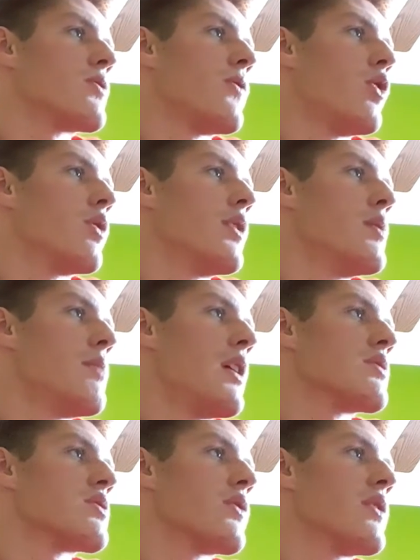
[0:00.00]
4
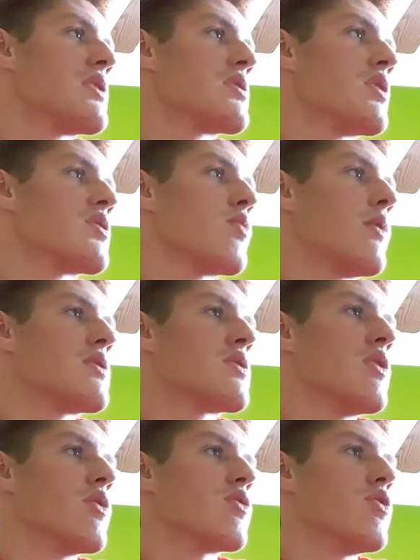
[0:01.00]
rebounds, 3 assists, 1
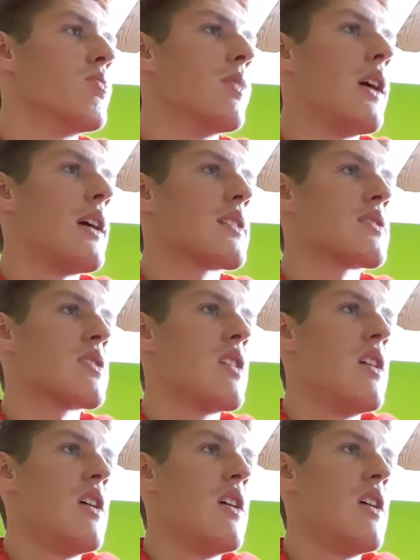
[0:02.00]
steal, 2 blocks.